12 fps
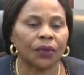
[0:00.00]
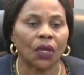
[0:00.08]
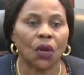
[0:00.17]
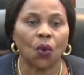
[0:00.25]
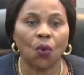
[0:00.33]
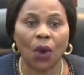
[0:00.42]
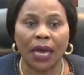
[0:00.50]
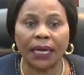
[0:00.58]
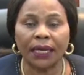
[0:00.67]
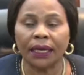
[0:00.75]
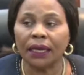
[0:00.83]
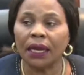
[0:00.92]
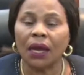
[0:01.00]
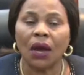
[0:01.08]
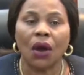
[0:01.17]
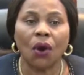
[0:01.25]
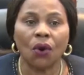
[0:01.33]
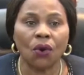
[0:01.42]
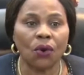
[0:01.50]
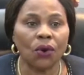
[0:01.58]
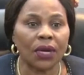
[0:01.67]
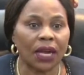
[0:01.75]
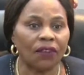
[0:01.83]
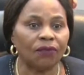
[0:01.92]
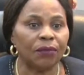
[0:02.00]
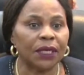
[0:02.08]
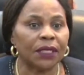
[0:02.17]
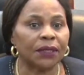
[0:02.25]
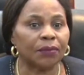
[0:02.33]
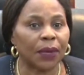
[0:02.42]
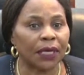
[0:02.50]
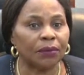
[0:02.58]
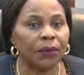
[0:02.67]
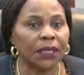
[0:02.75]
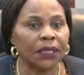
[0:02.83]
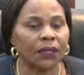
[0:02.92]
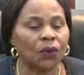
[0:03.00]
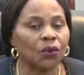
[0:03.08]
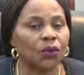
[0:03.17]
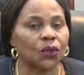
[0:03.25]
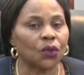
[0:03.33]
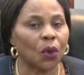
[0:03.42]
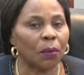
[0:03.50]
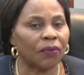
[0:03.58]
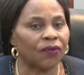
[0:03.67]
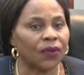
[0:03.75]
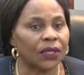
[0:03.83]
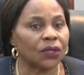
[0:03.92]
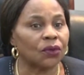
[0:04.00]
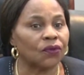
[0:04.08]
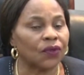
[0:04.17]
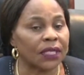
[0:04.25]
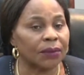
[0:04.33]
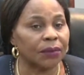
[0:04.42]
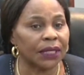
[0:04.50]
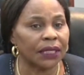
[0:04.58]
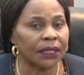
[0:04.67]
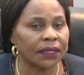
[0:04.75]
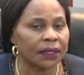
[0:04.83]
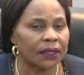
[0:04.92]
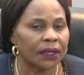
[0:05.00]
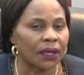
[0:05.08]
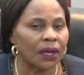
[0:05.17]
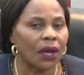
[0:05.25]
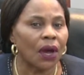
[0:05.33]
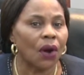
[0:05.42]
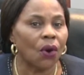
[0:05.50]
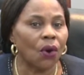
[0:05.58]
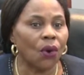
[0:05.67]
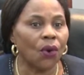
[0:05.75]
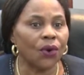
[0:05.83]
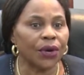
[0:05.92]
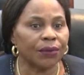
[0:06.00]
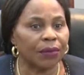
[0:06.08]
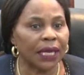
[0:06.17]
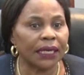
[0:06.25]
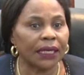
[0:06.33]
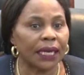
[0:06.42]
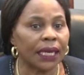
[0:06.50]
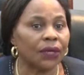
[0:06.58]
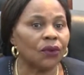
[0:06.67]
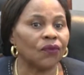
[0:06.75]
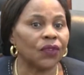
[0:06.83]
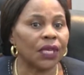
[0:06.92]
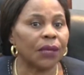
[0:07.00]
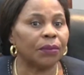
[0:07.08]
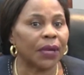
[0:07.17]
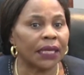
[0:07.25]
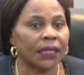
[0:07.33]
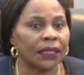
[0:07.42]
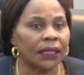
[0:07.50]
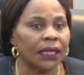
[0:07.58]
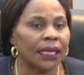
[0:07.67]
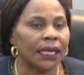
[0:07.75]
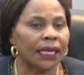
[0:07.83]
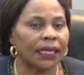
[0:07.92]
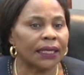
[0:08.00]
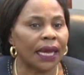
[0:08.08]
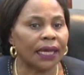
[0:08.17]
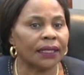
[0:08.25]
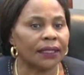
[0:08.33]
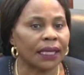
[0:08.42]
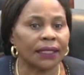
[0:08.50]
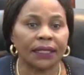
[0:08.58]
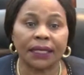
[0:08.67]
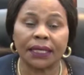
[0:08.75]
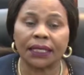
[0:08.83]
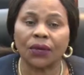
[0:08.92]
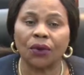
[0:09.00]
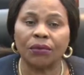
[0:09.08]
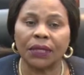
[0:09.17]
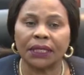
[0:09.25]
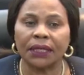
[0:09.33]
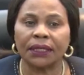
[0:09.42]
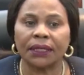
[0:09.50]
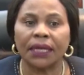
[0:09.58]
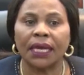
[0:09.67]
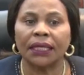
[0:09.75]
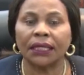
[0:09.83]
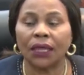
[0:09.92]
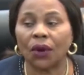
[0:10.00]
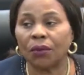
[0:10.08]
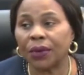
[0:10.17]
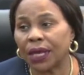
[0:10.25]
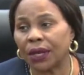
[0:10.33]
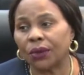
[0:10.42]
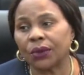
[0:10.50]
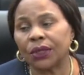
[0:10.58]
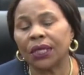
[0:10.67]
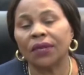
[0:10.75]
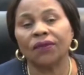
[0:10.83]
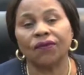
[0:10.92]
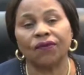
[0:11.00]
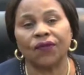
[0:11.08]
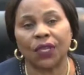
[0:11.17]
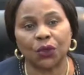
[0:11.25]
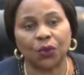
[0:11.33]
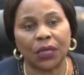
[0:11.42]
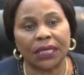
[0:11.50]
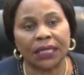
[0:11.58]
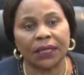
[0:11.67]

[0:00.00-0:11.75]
1, all government departments will stop face-to-face meetings. All remaining end-of-year planning and other such critical meetings shall be held virtually.